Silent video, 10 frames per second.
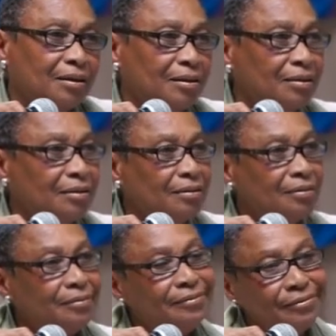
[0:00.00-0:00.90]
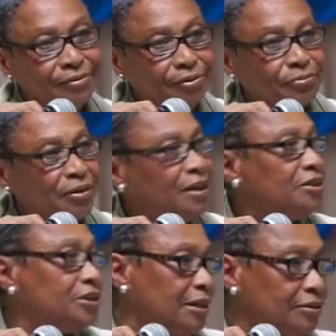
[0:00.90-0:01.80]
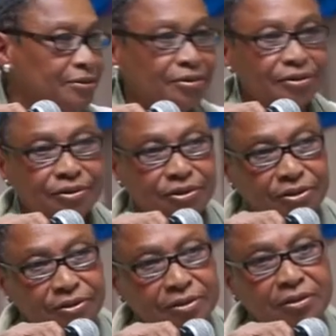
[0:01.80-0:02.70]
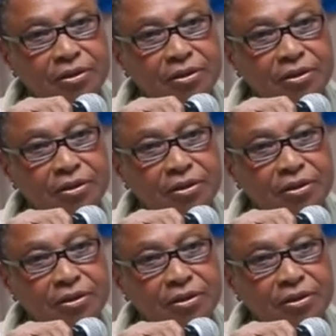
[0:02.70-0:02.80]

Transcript: the French and the Dutch